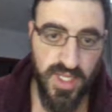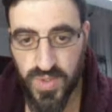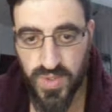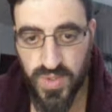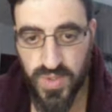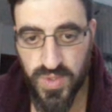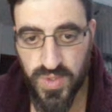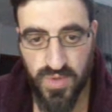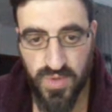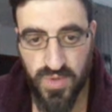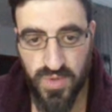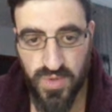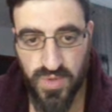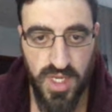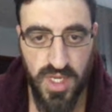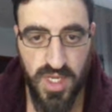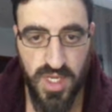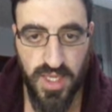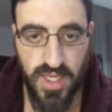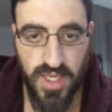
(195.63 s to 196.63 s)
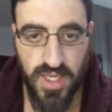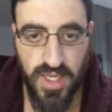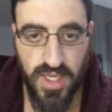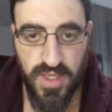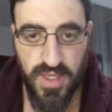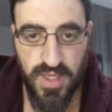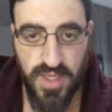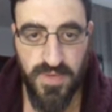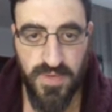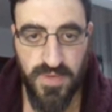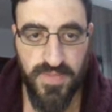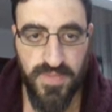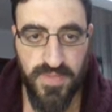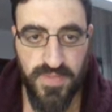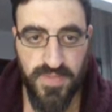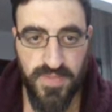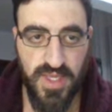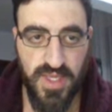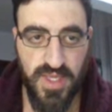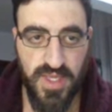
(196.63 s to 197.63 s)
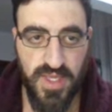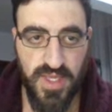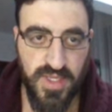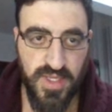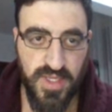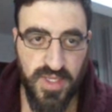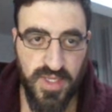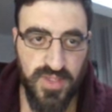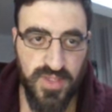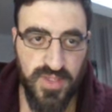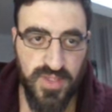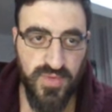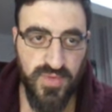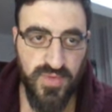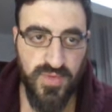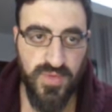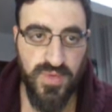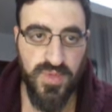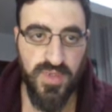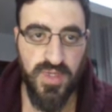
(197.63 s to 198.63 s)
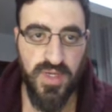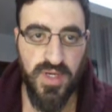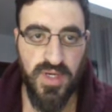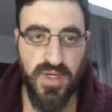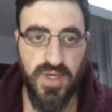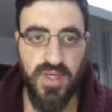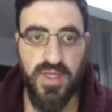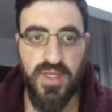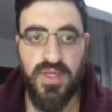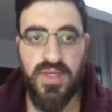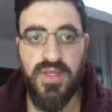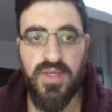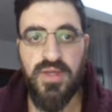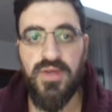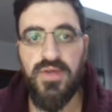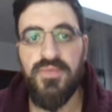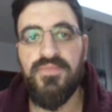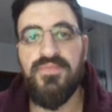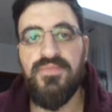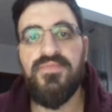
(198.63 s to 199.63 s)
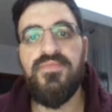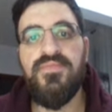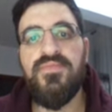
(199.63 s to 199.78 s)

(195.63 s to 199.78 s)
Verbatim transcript: also uh, uh, get to the uh,